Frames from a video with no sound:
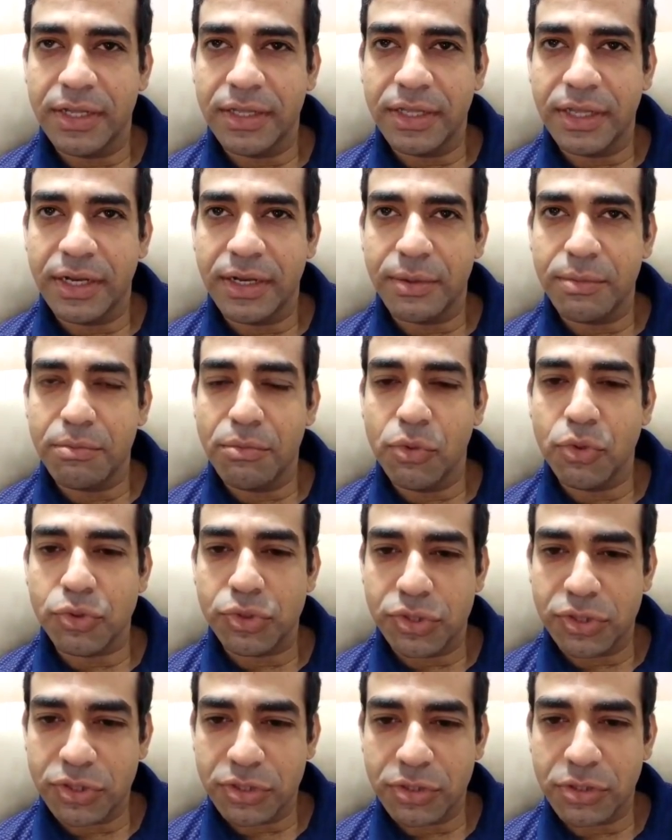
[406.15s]
that
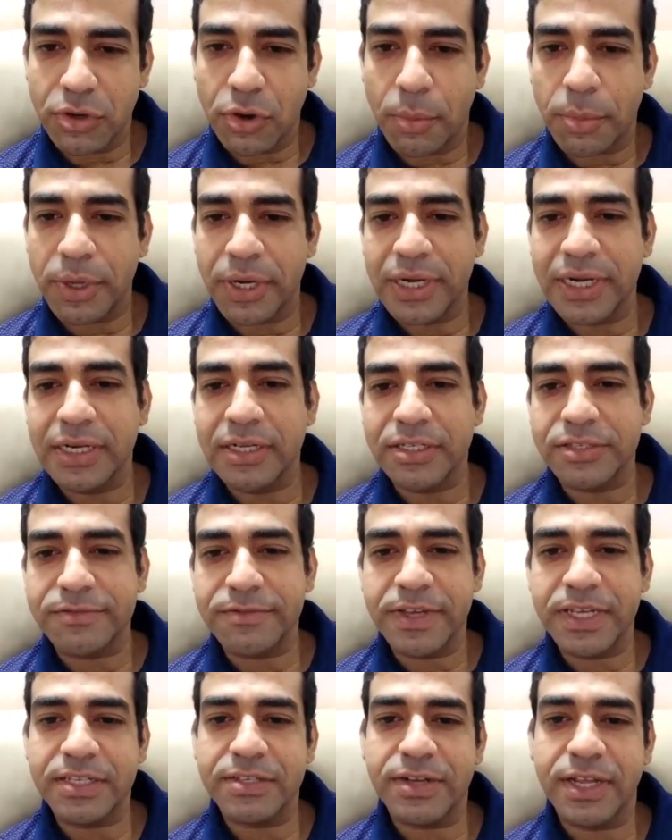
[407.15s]
most corporate leaders
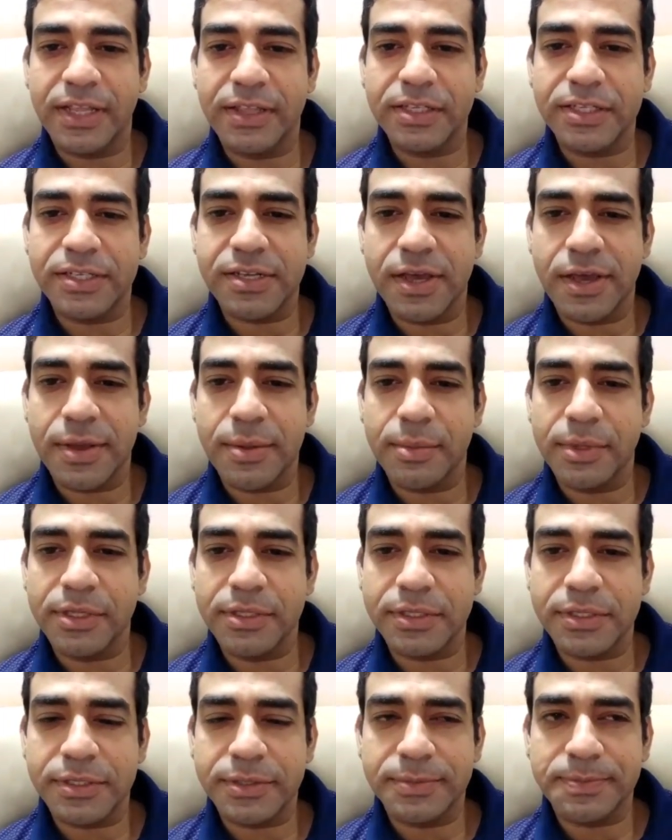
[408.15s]
face at this time,
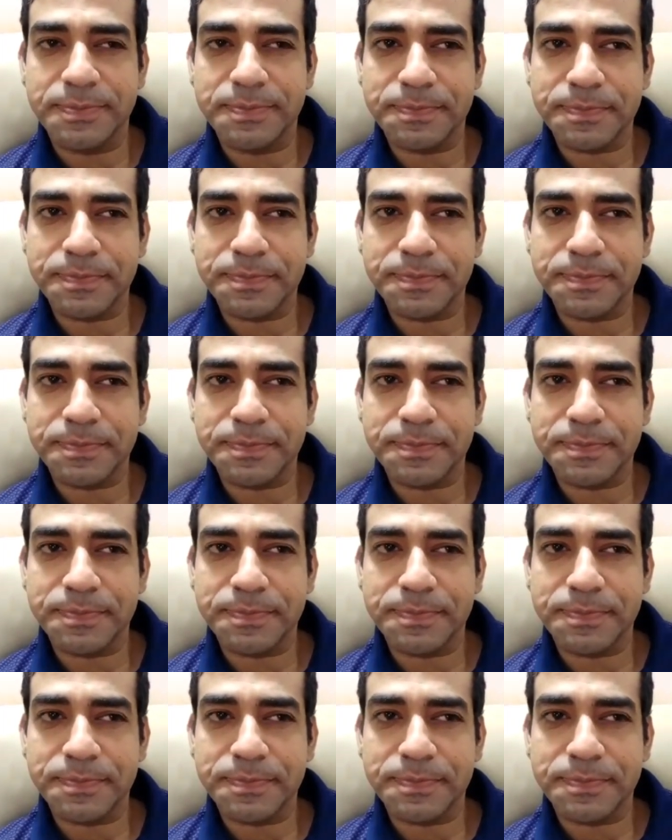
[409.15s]
is